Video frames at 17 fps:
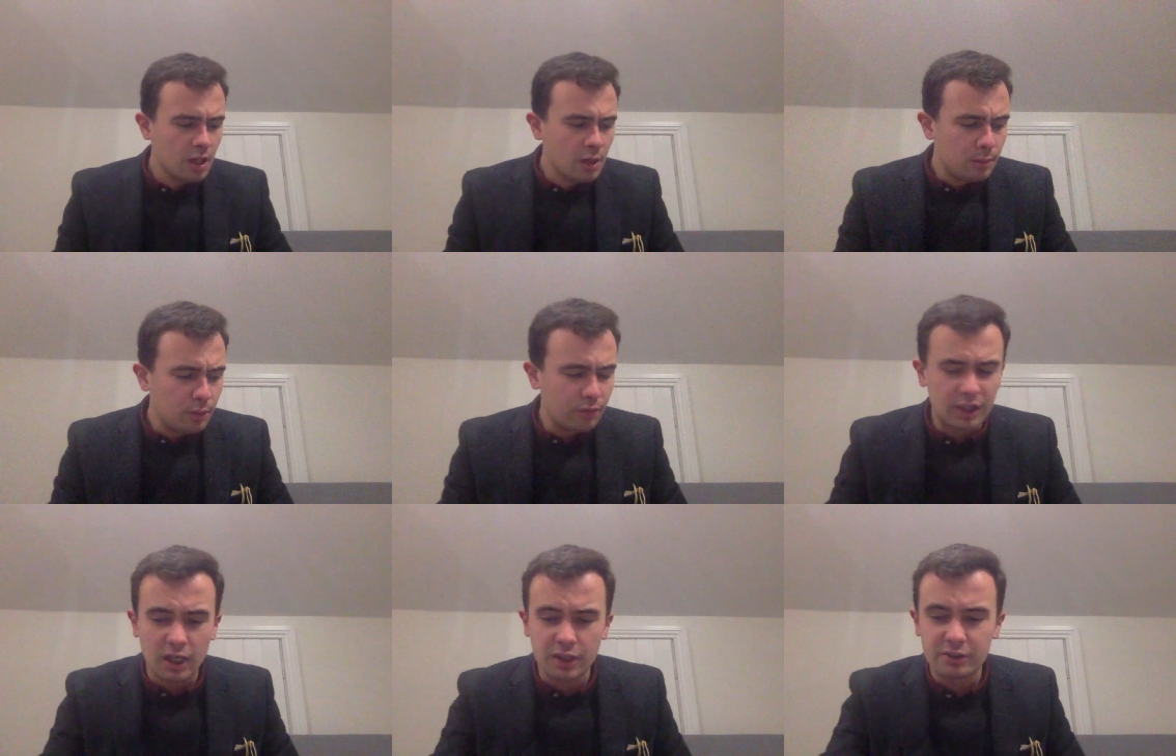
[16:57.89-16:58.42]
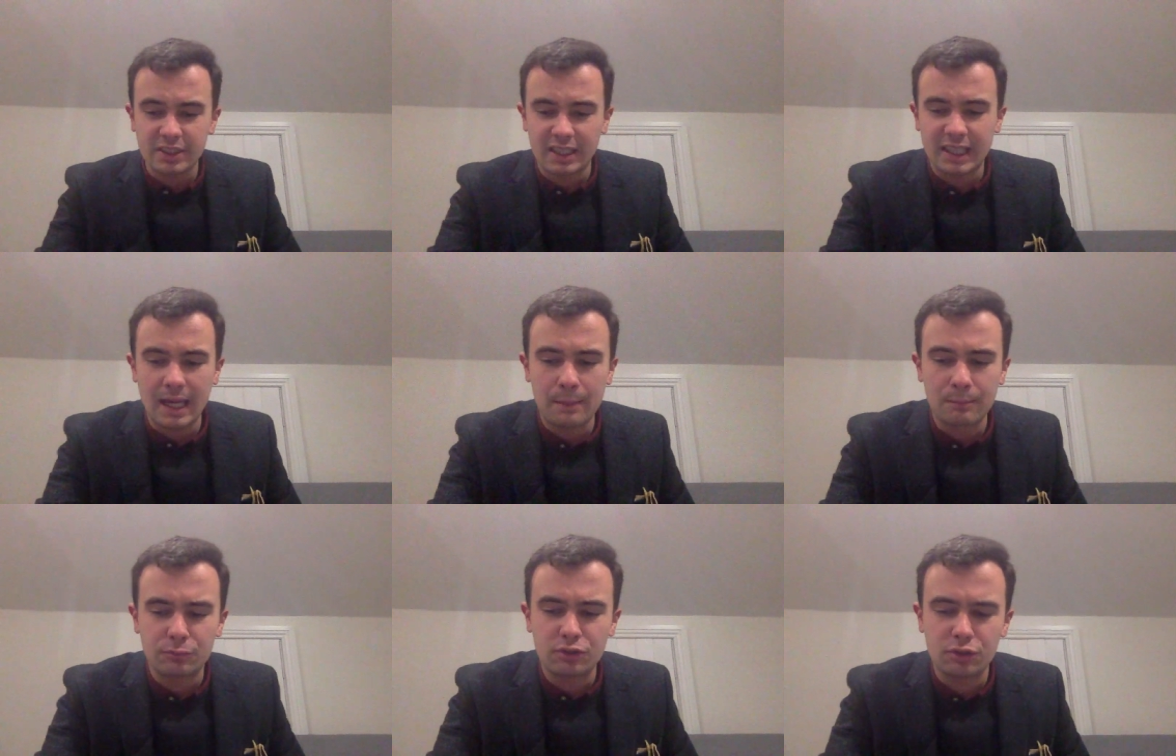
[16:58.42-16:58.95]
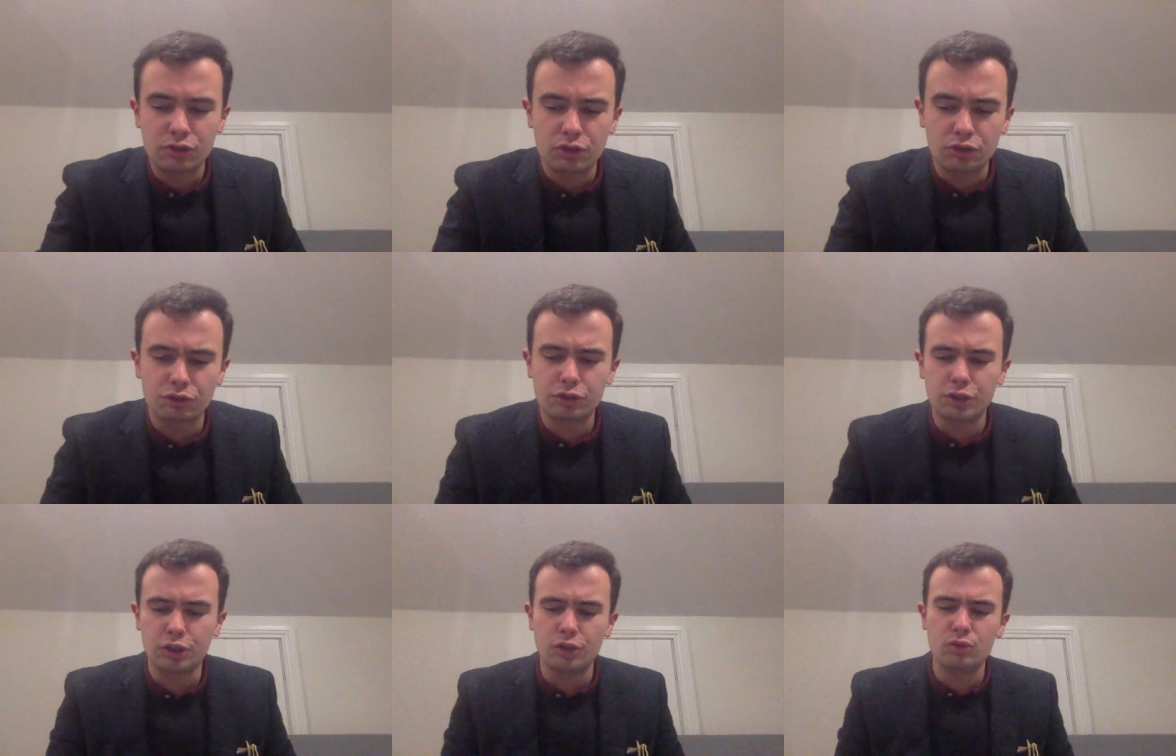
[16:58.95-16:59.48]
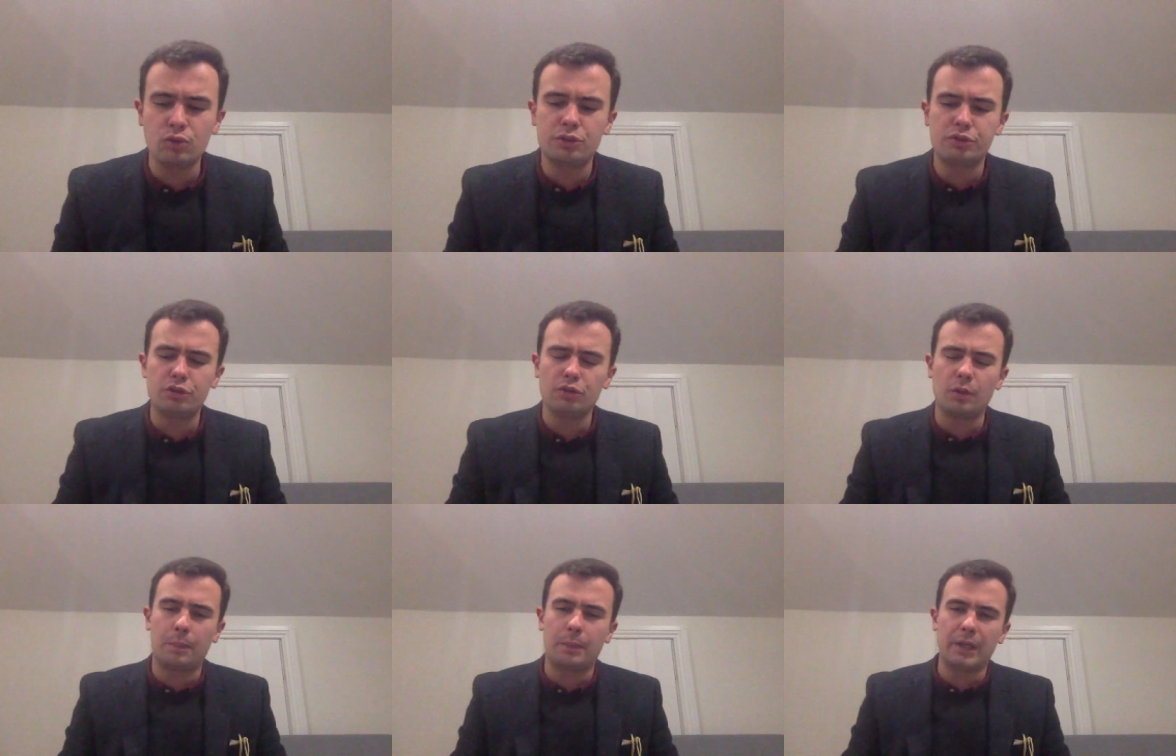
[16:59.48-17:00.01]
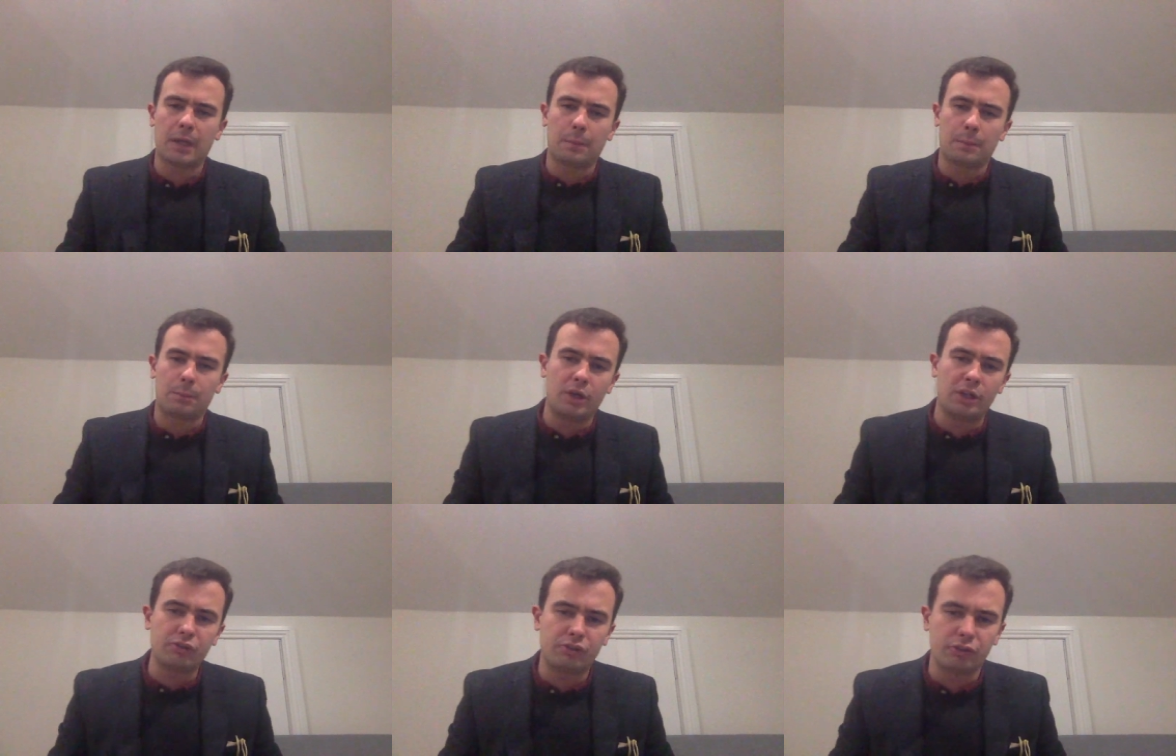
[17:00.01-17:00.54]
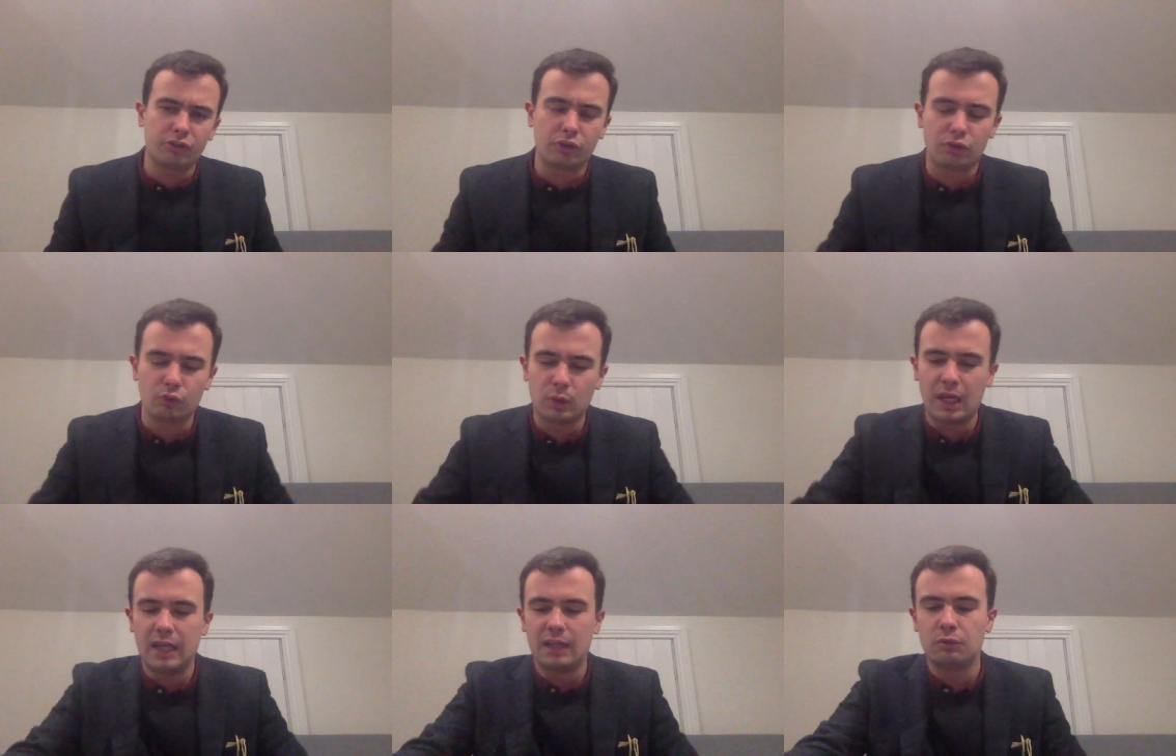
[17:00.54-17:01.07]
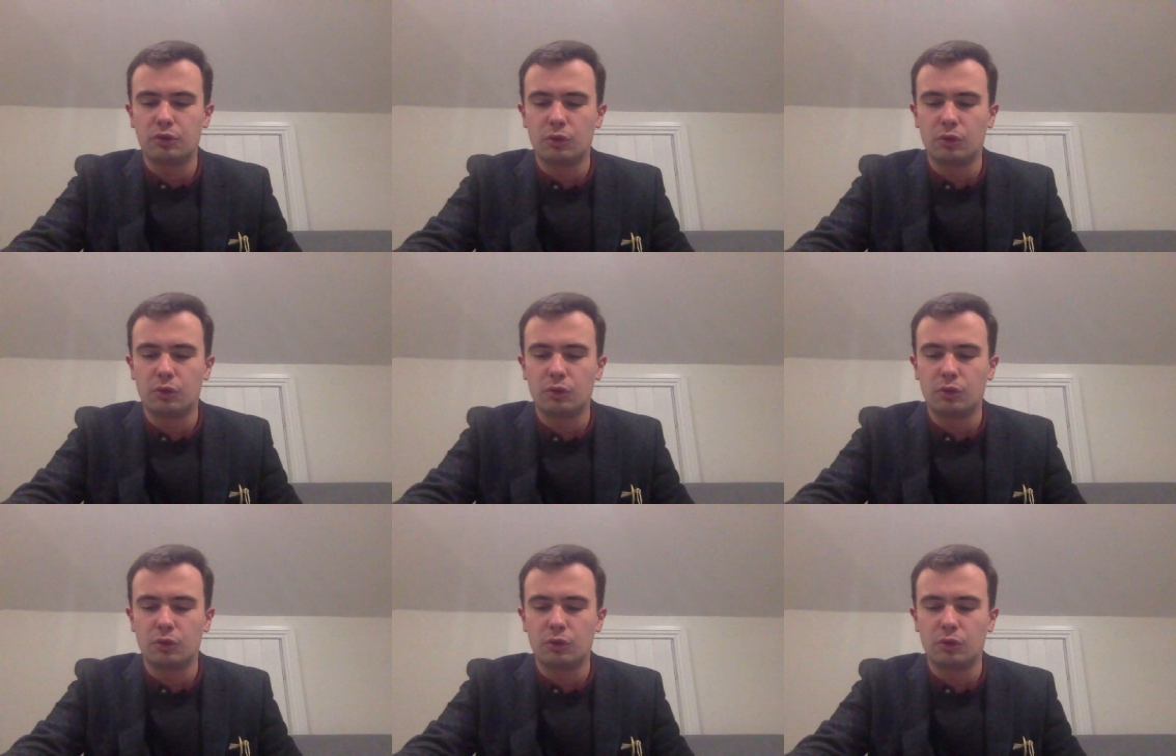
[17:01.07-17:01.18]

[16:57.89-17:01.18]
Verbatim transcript: Moving on to Kempton, just two two at bigger prices as well.